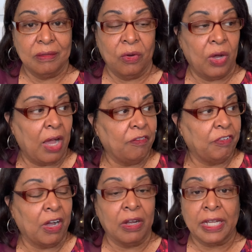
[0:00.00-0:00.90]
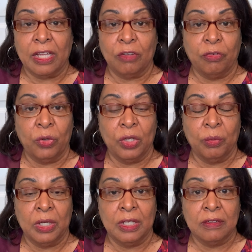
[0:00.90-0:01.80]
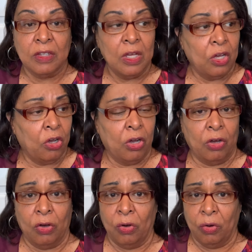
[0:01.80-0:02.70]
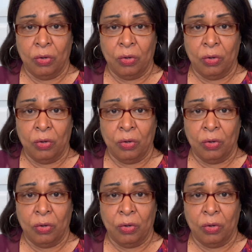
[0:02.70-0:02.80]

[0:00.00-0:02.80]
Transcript: or how far California was or, uh, or,